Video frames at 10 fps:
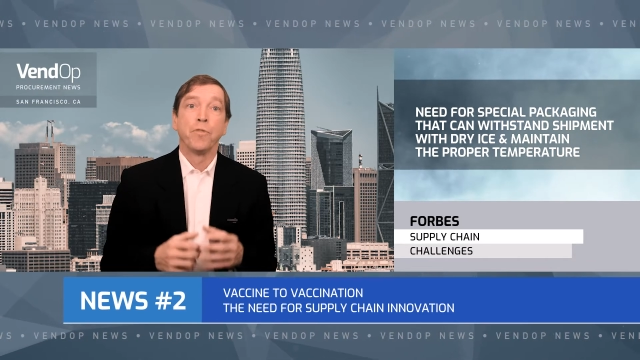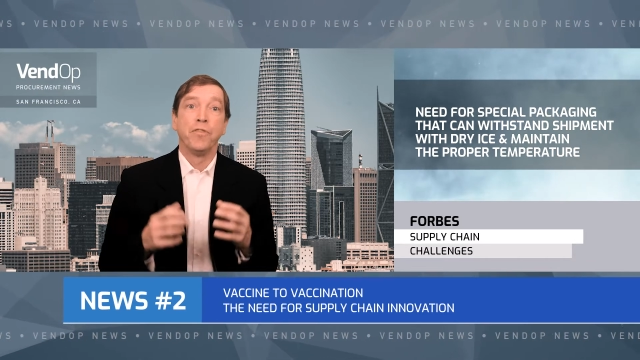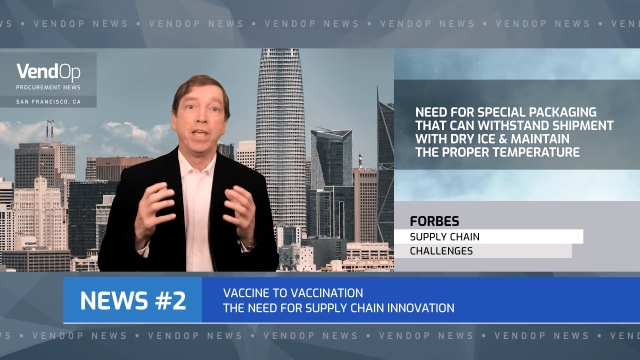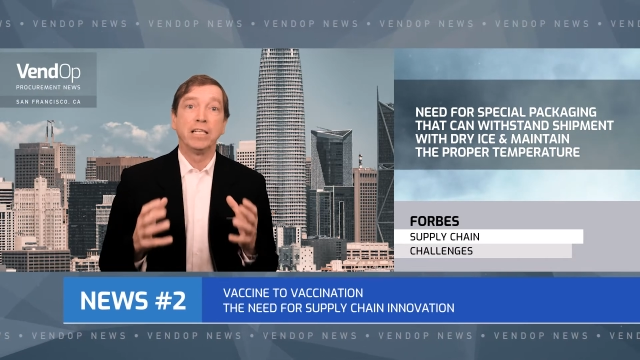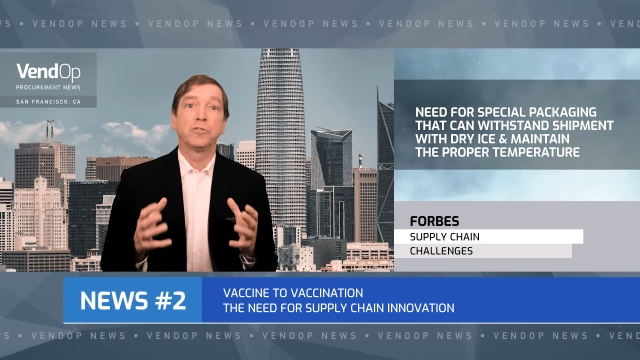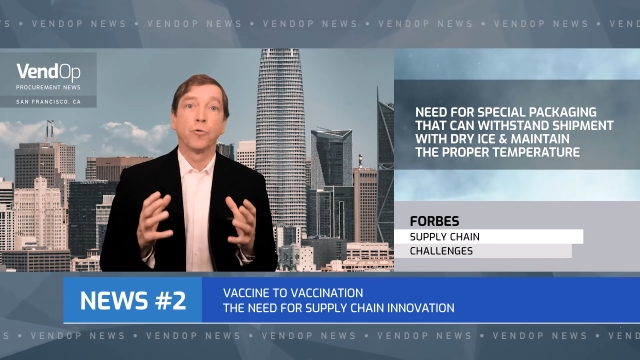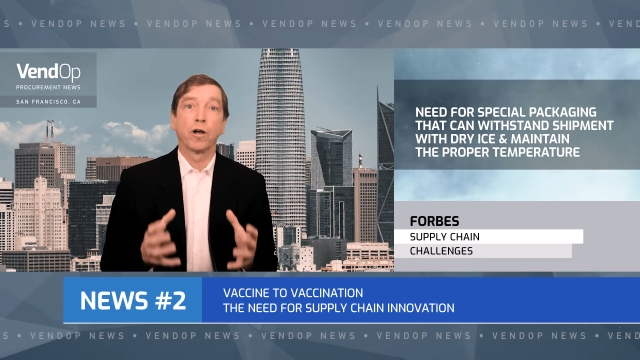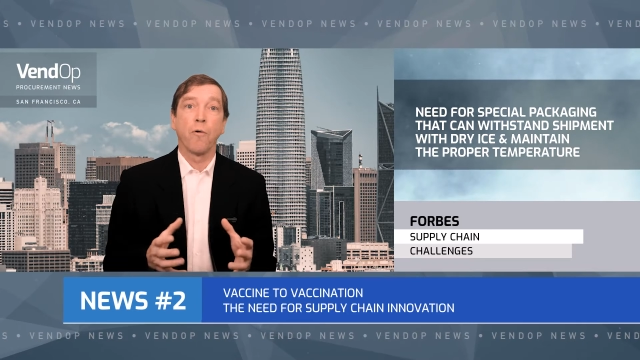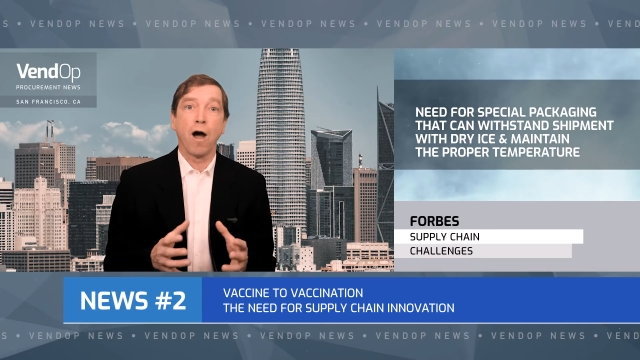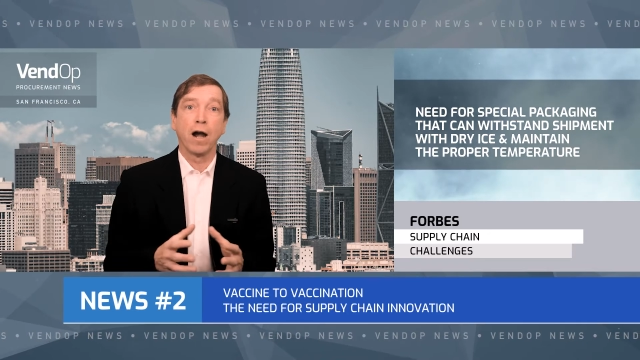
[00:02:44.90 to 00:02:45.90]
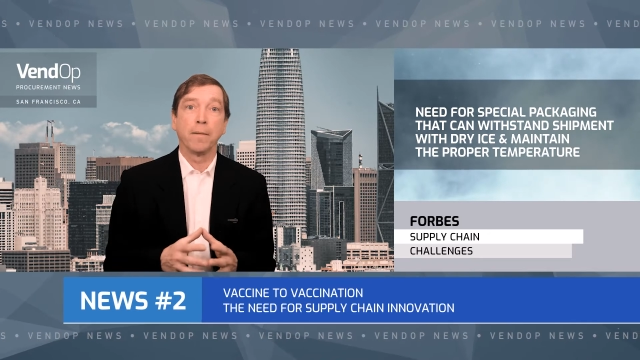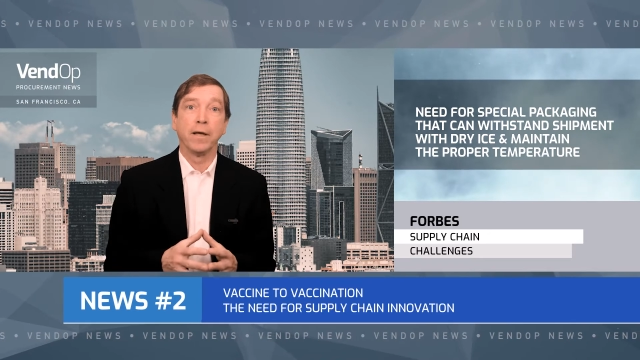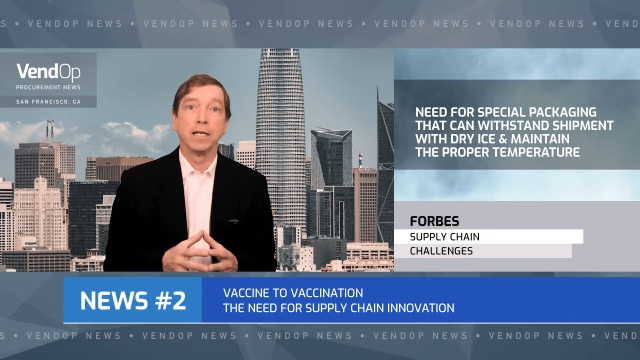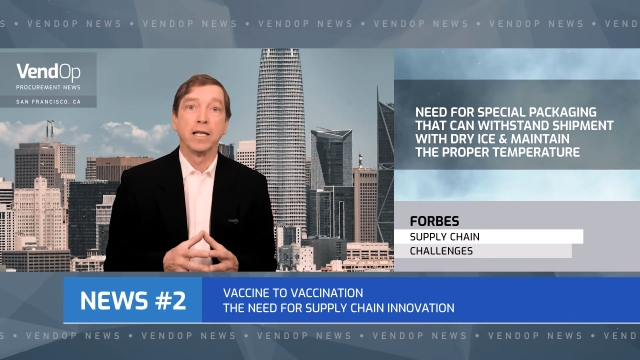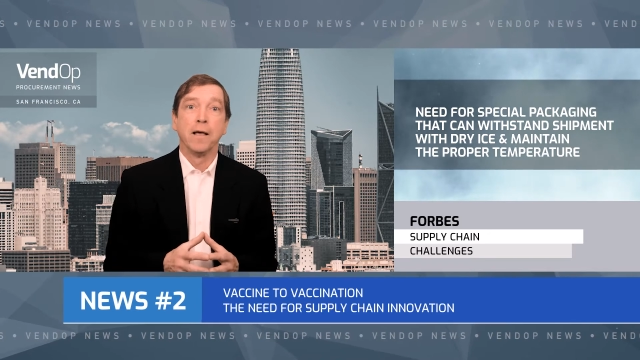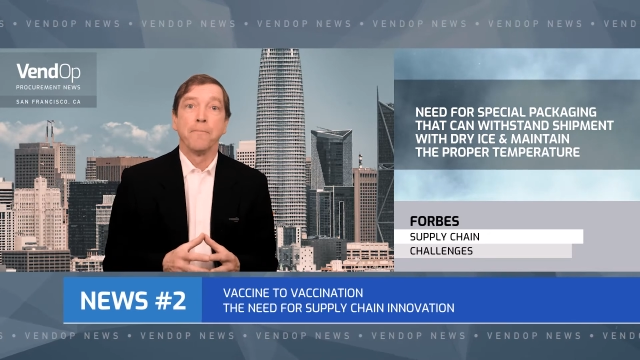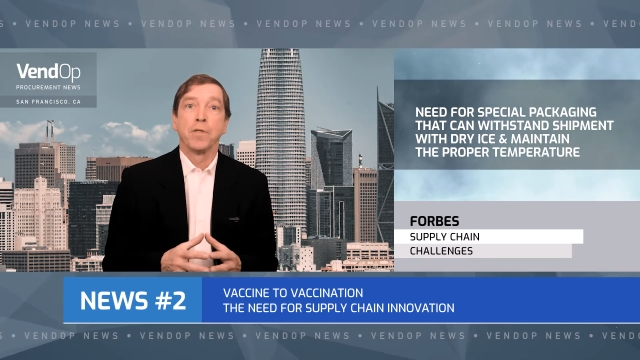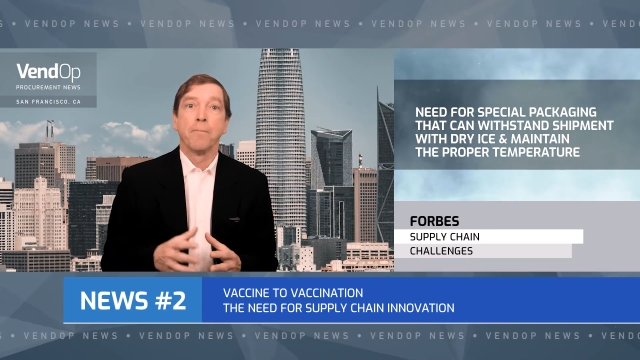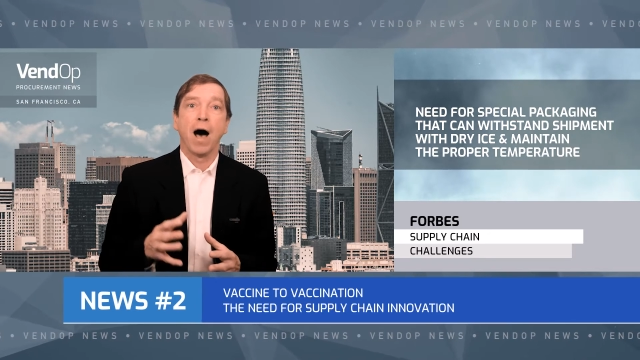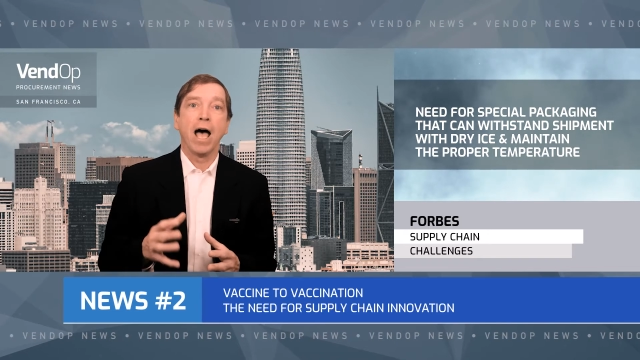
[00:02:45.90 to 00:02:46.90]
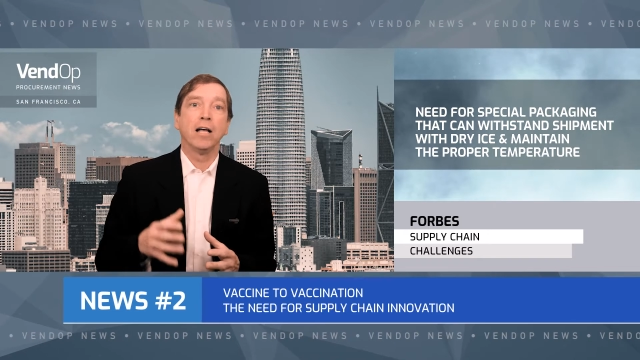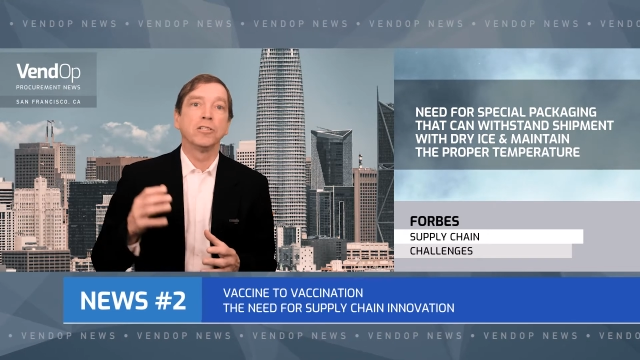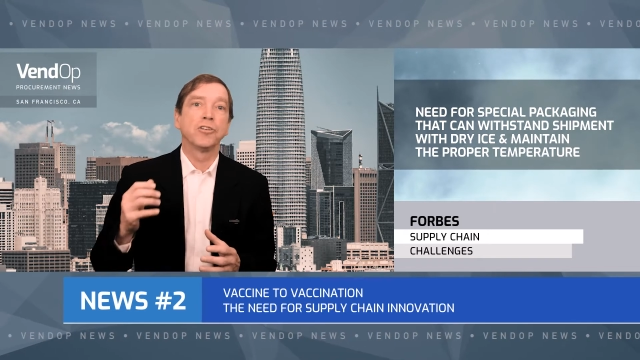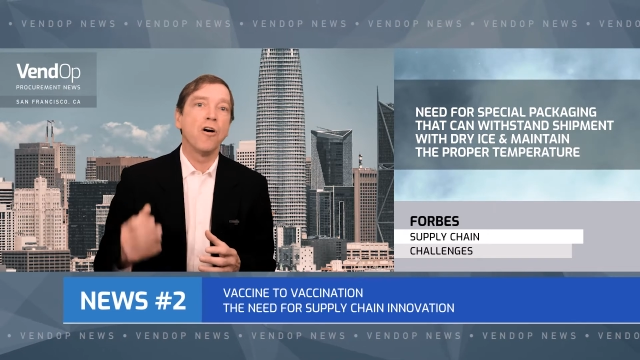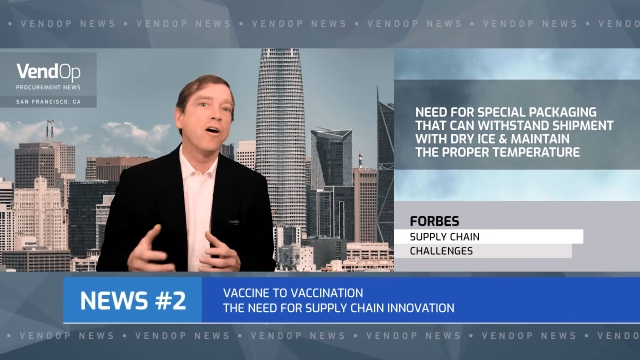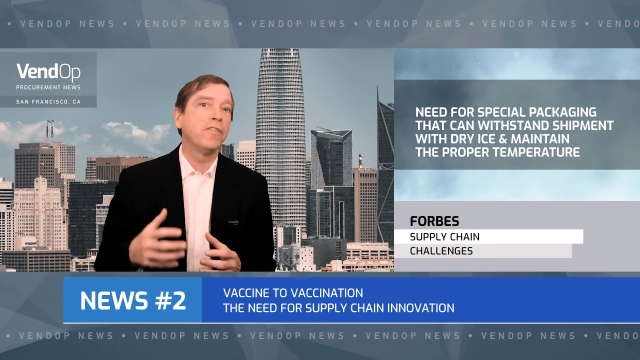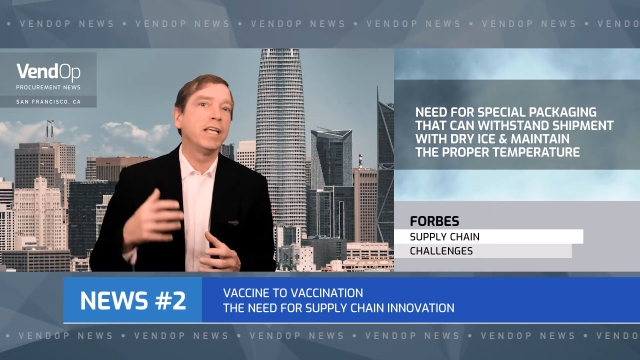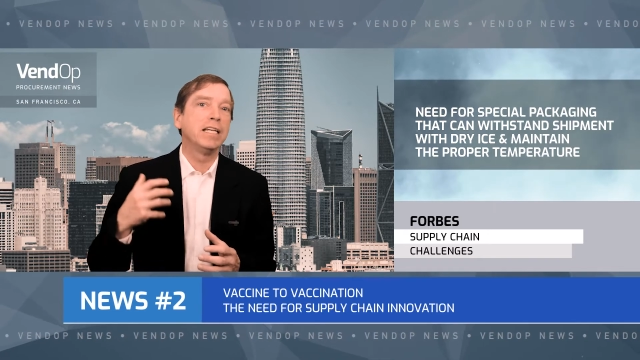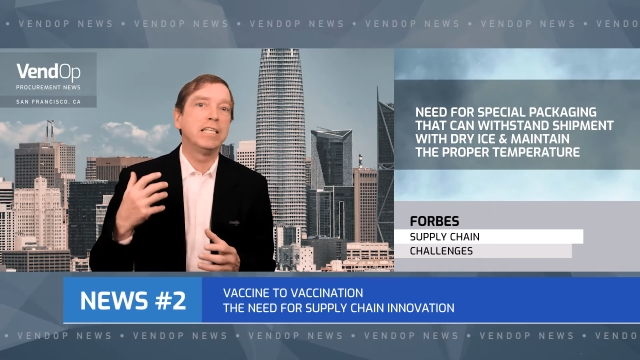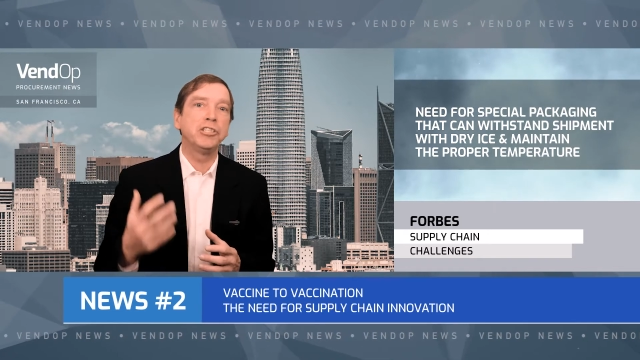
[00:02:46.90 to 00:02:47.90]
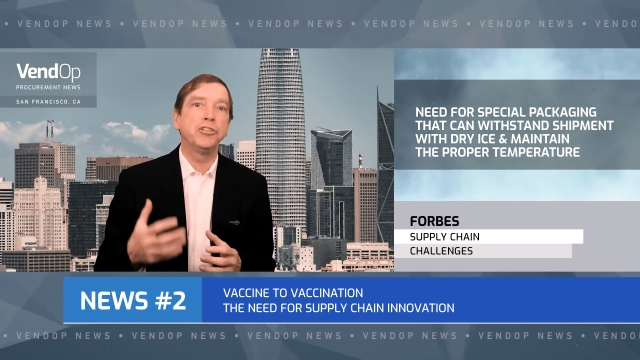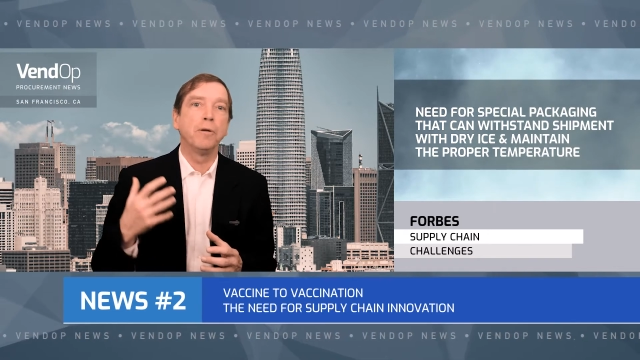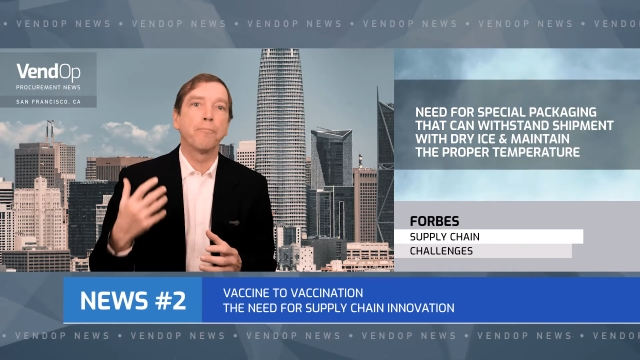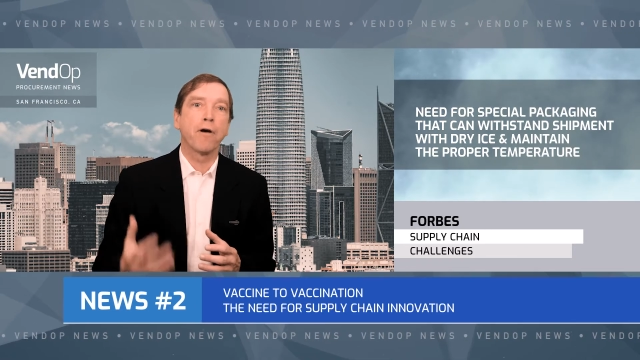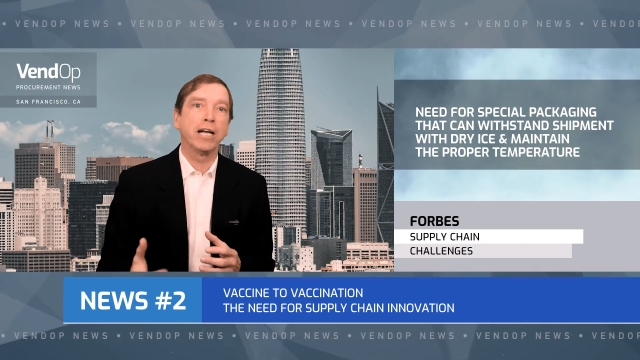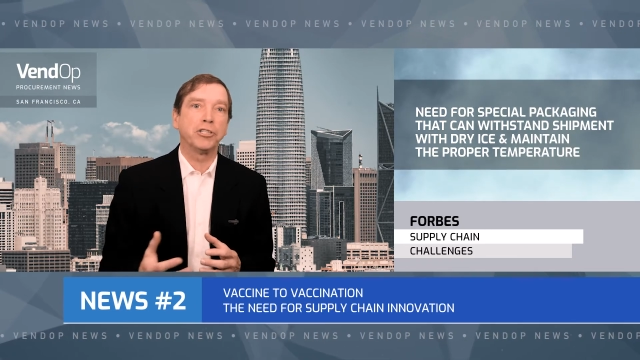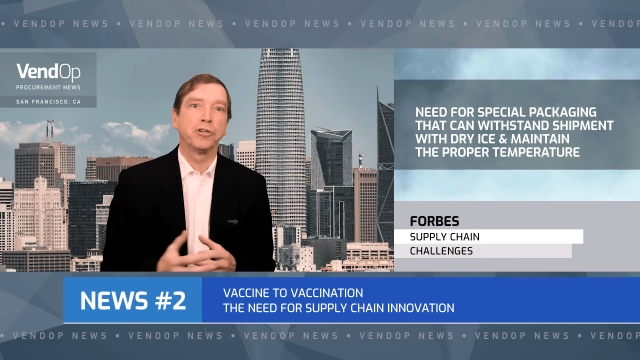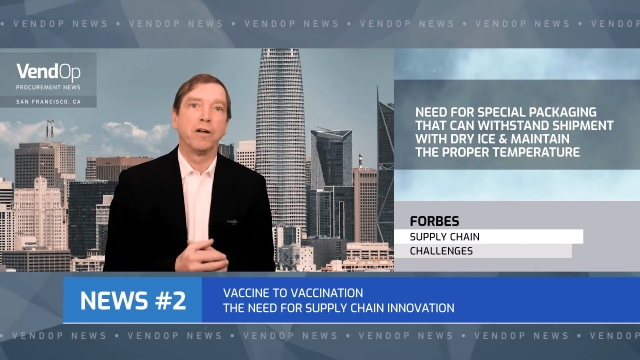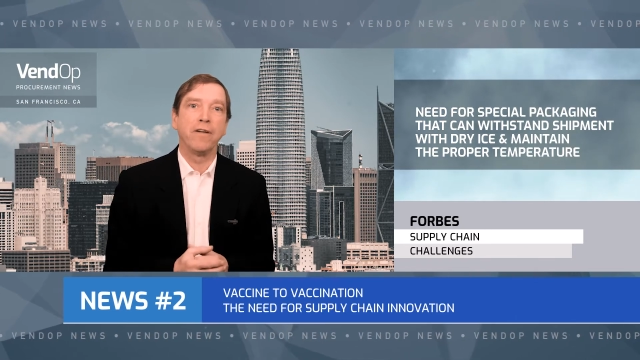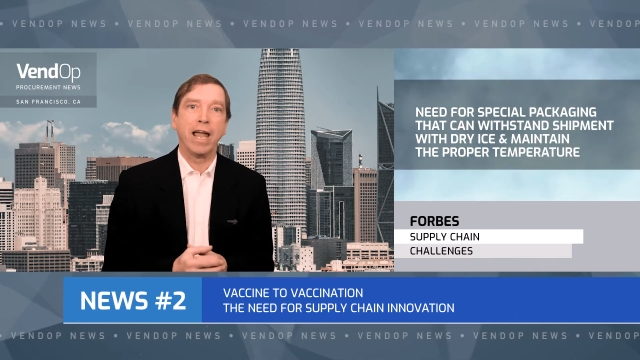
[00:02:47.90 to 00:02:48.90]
This requirement piles on the additional pressure of